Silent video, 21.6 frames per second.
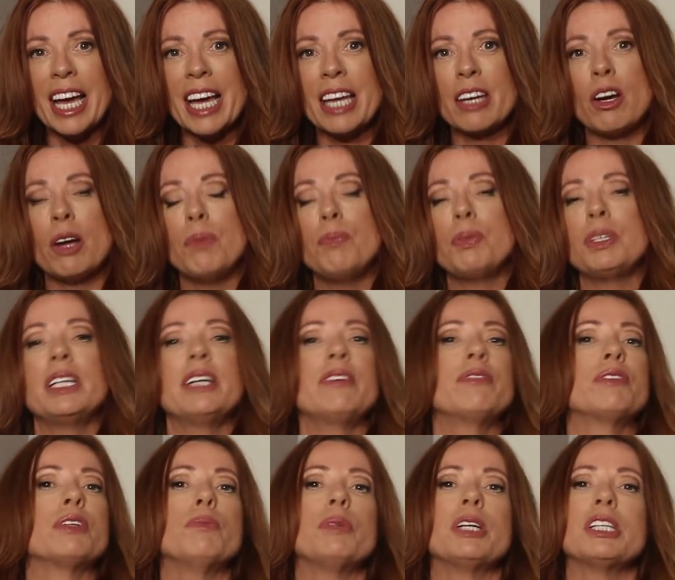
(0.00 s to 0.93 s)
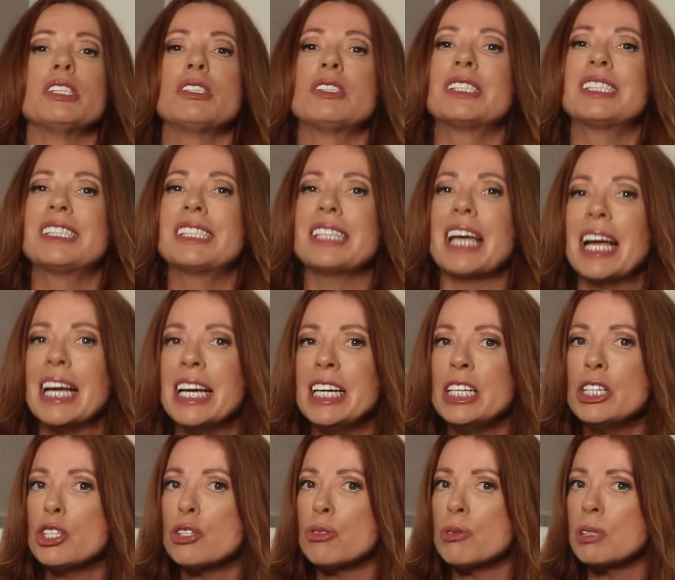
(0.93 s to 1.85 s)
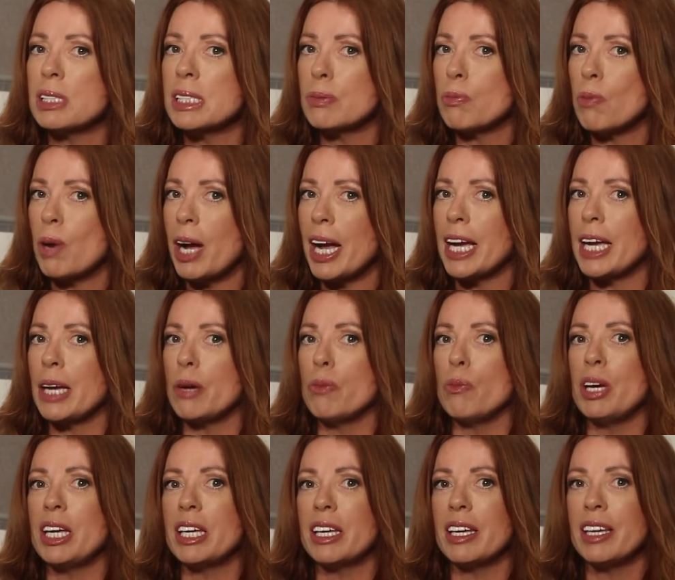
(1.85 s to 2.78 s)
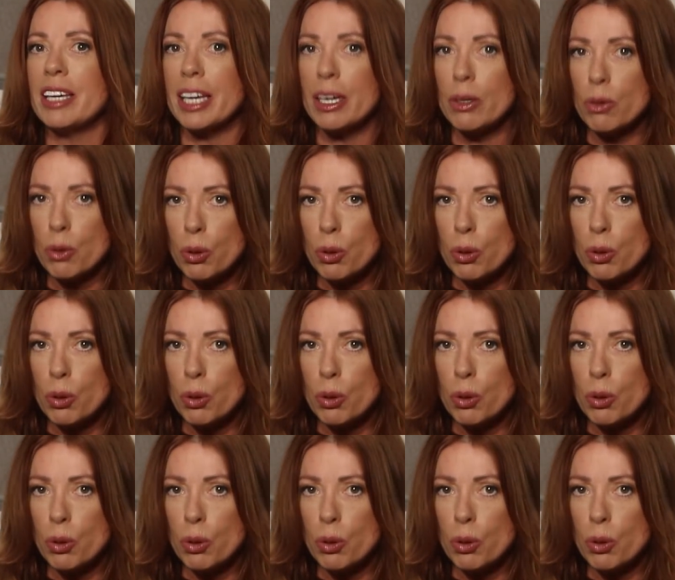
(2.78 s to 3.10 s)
and I believe the most dangerous way we can get